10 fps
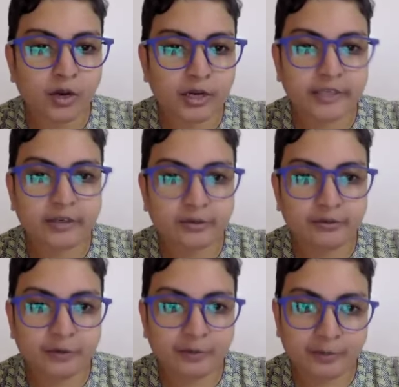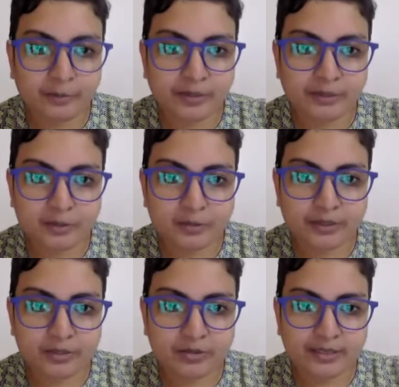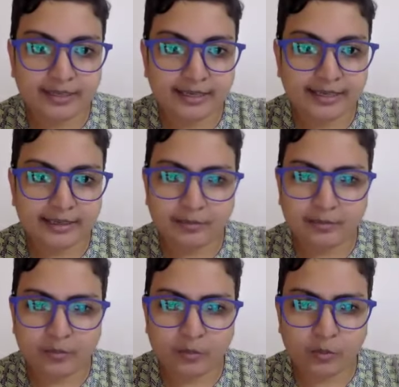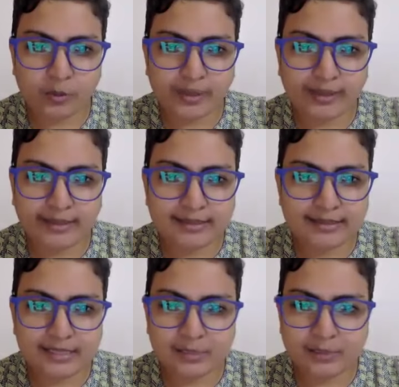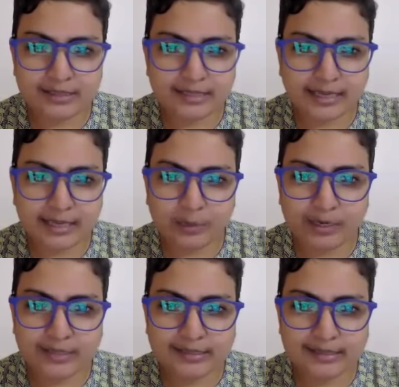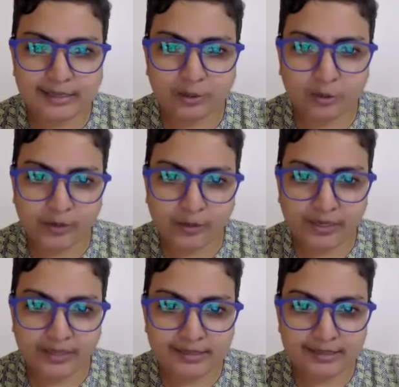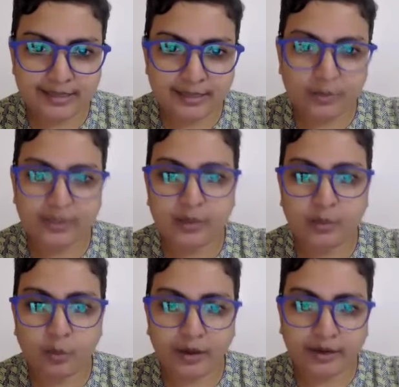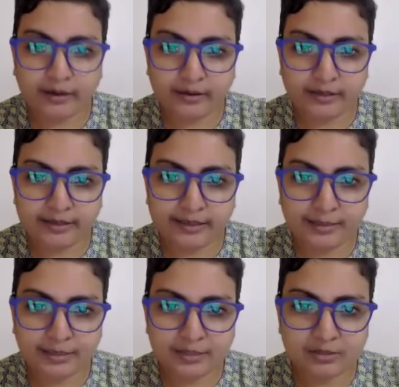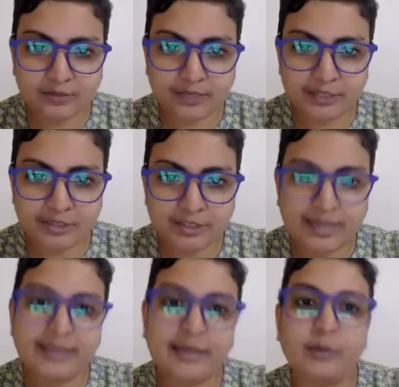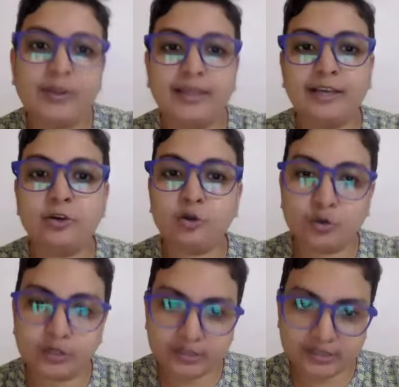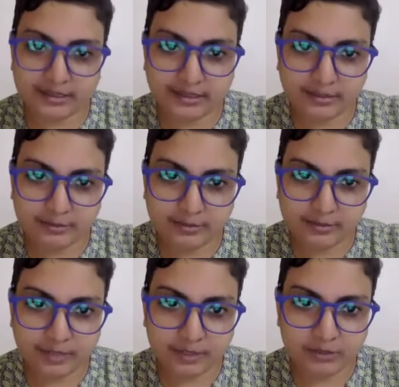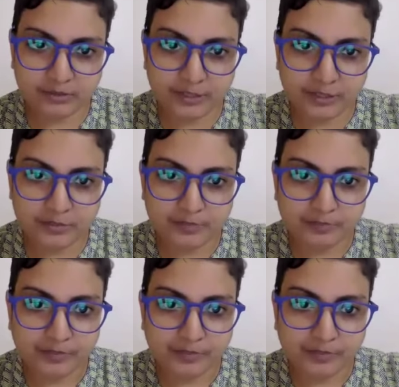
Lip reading: 1 year from the previous one. So they'll get that when they're 6 weeks, 9 weeks, and 12 weeks. Then when they are 1 year and 3 months of age, and then when they are 2 years and 3 months of age.